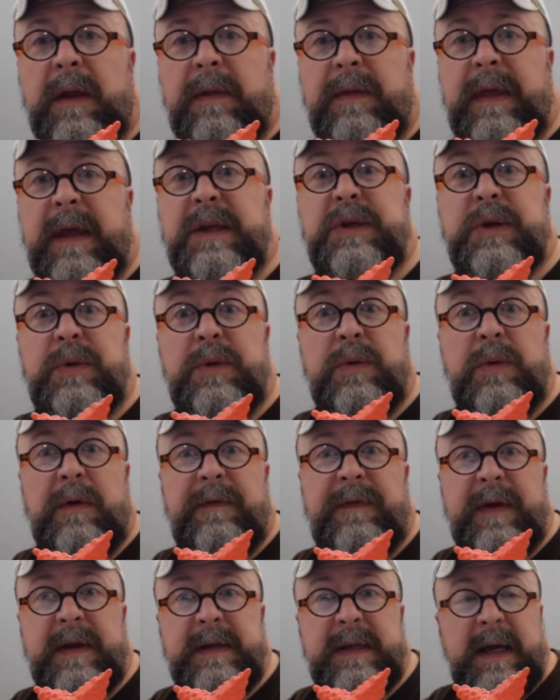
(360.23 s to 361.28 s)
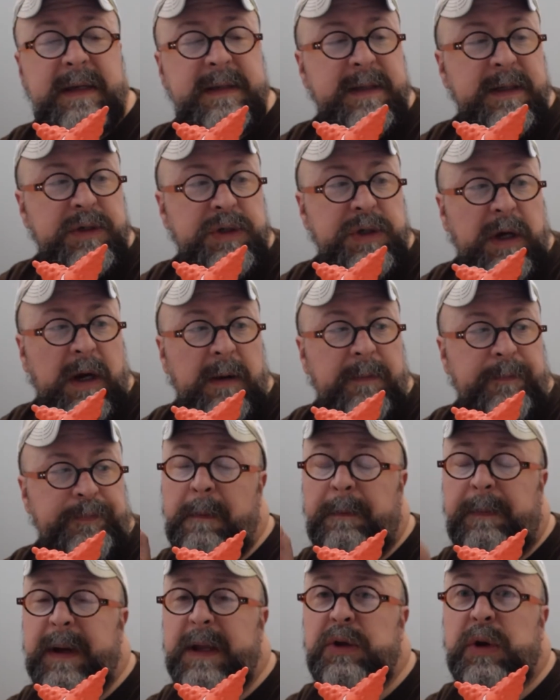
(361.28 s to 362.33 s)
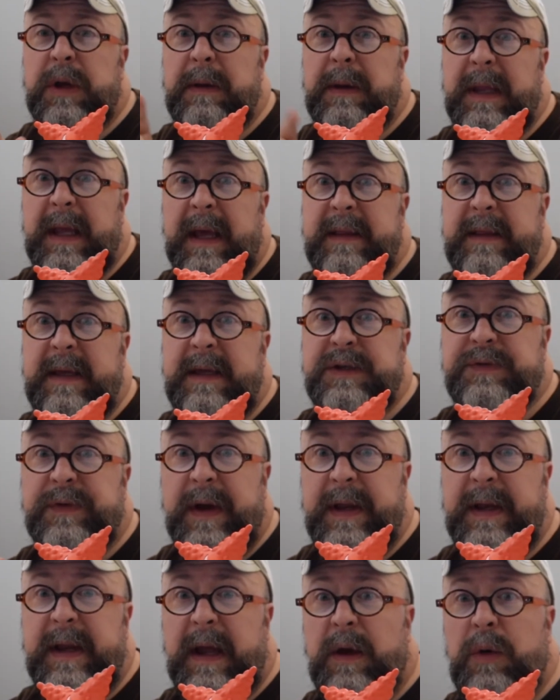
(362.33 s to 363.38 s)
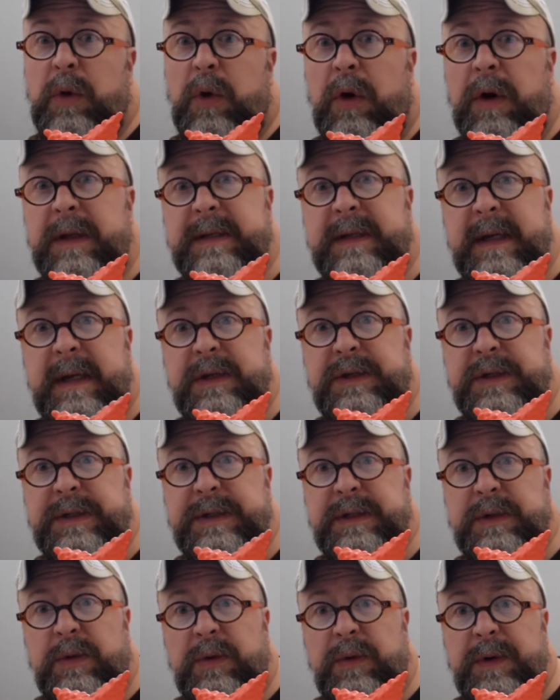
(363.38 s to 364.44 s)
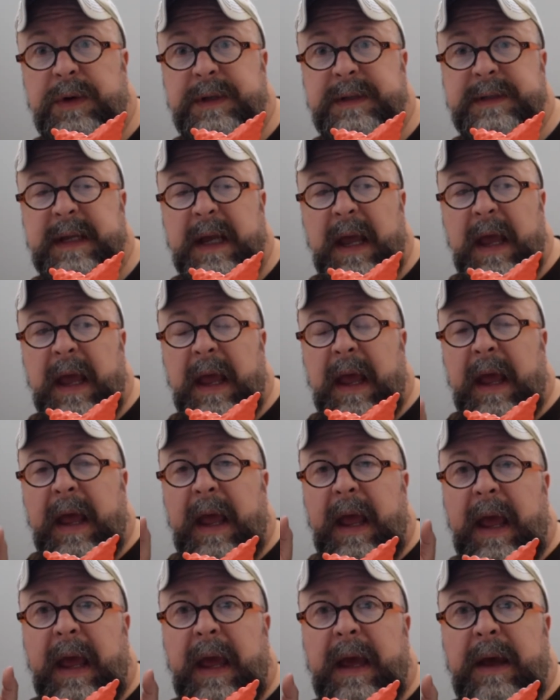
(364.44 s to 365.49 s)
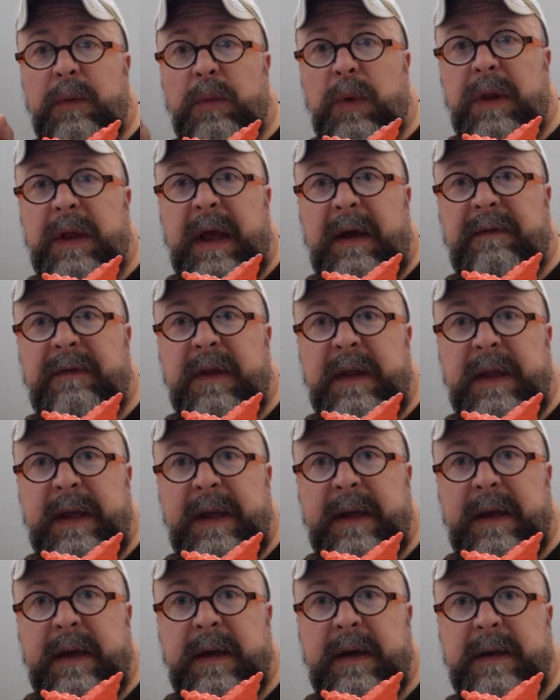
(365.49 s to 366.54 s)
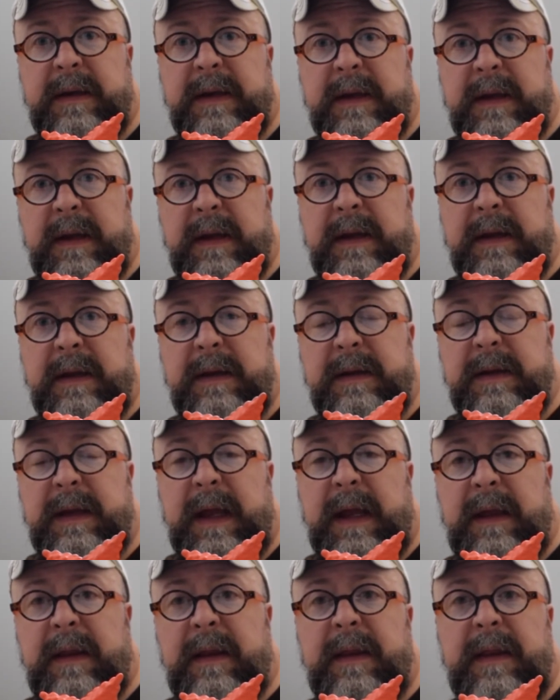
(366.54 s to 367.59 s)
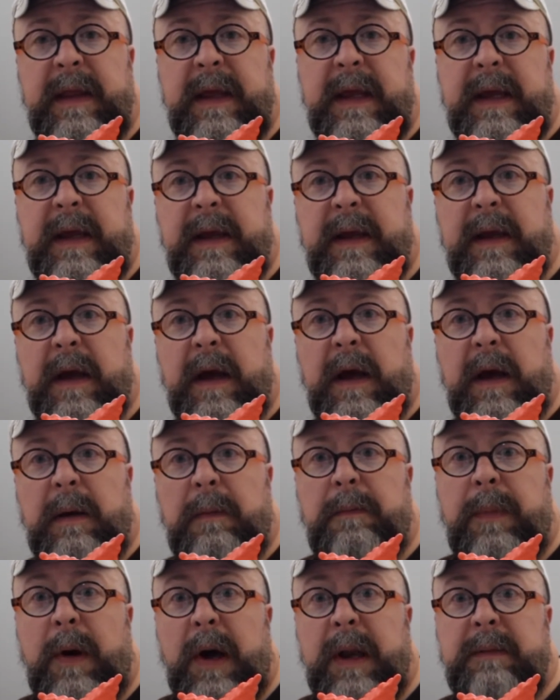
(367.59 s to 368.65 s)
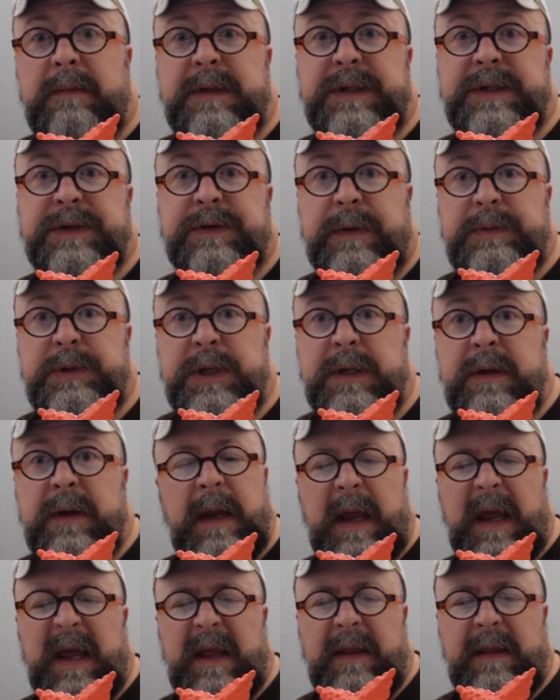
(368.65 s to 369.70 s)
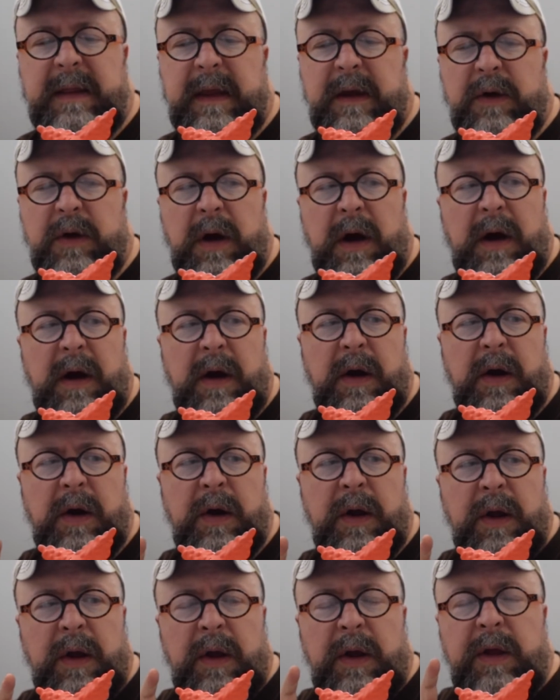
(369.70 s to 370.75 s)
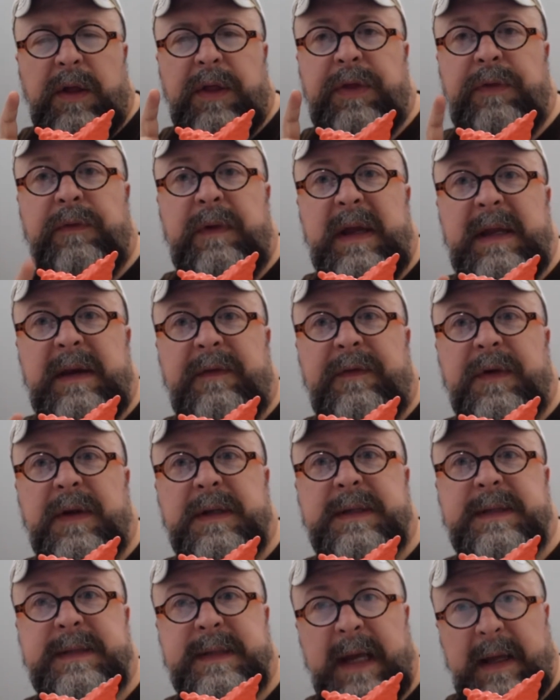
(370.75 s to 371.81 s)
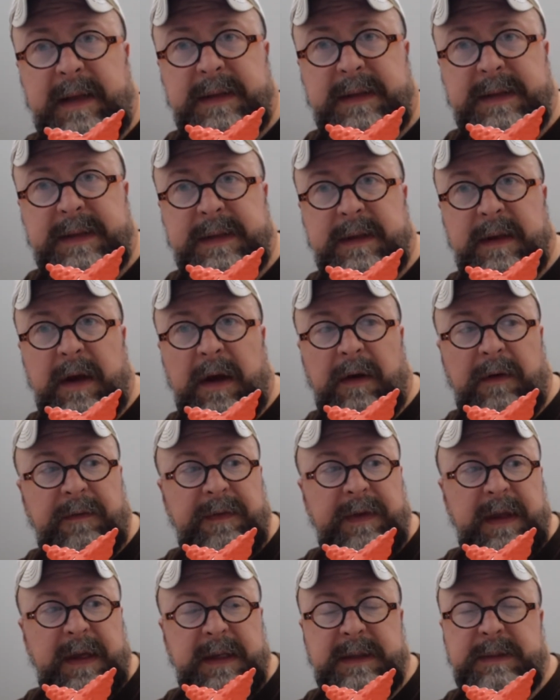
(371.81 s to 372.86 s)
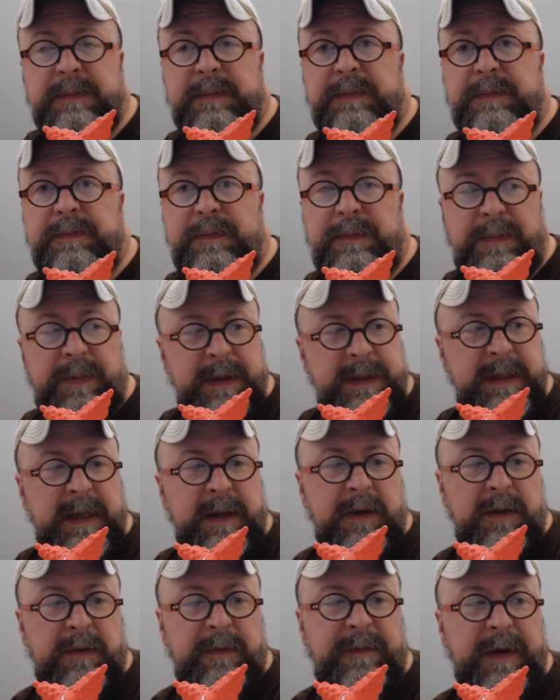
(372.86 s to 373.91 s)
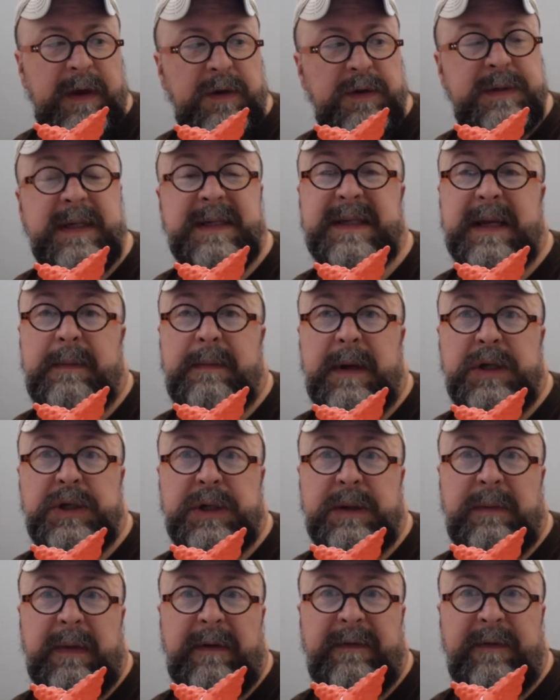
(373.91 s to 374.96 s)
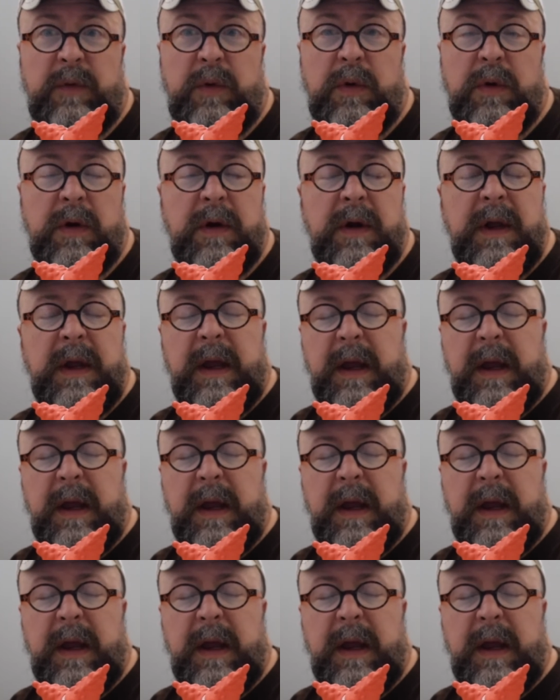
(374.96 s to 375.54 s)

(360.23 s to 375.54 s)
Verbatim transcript: they do a fantastic job. But you can get these right now on Tenacious Toys, and we'll have a link in the uh, bottom description. And there are three different sets of these particular figures, as I mentioned before.